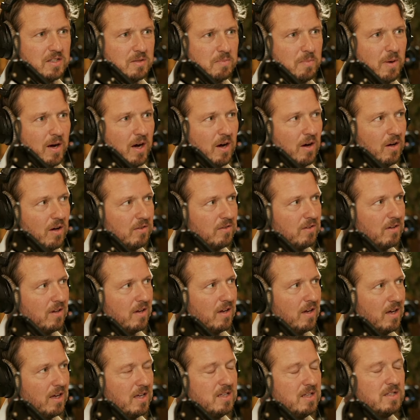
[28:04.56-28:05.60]
about uh,
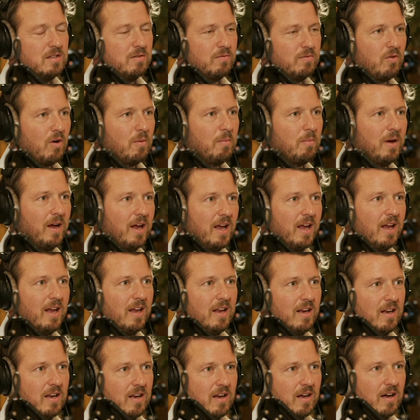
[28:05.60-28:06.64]
it's from
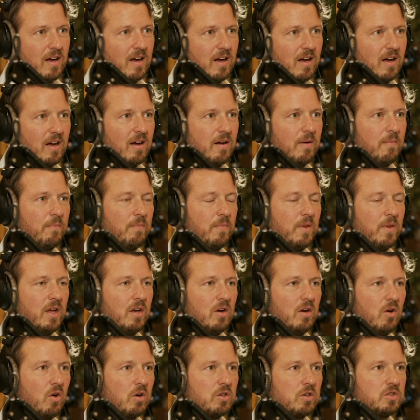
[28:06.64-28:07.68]
an um, an
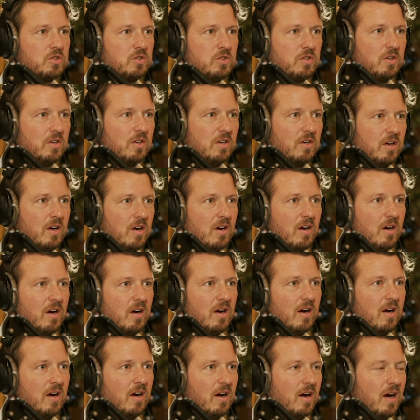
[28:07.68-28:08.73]
Austrian
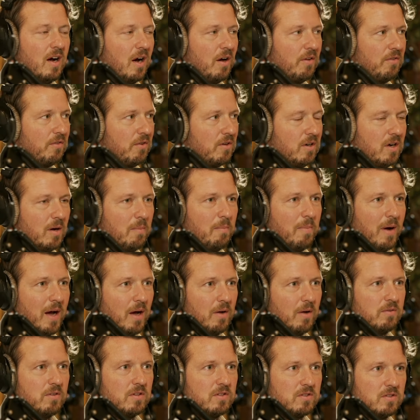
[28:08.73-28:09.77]
uh, author
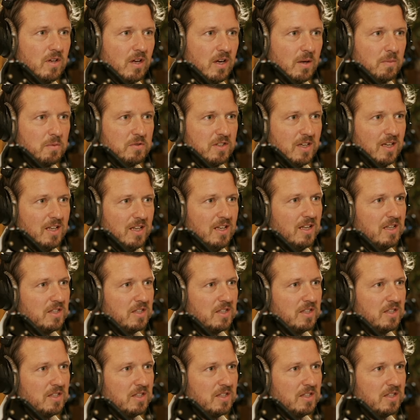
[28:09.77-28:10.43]
about the startup scene.